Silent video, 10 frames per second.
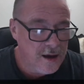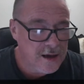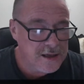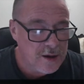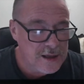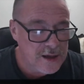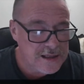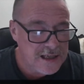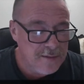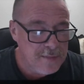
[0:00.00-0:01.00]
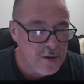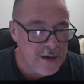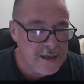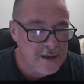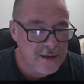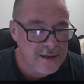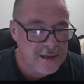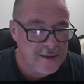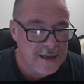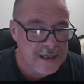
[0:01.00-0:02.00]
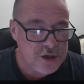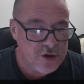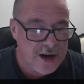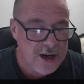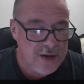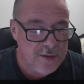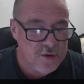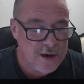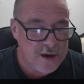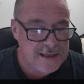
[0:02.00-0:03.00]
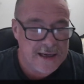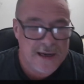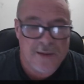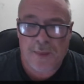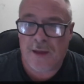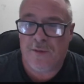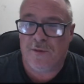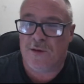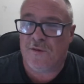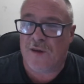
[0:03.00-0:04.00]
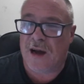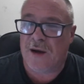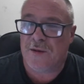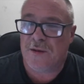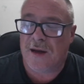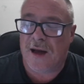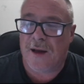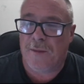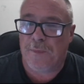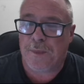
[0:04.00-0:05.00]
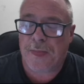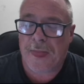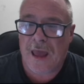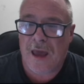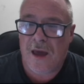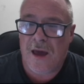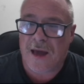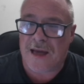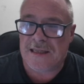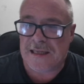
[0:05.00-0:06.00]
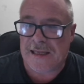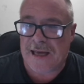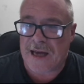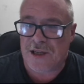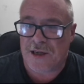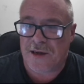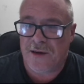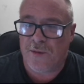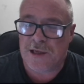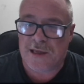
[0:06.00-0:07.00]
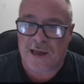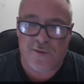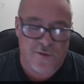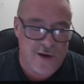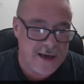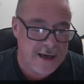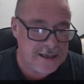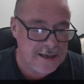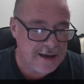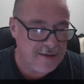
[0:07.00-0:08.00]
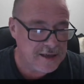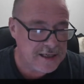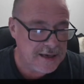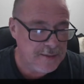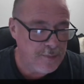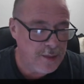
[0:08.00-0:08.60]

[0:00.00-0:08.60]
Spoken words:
So I lost $1 million at the Australian Human Rights Centre for a failed conciliation, which they free kicked to the other team.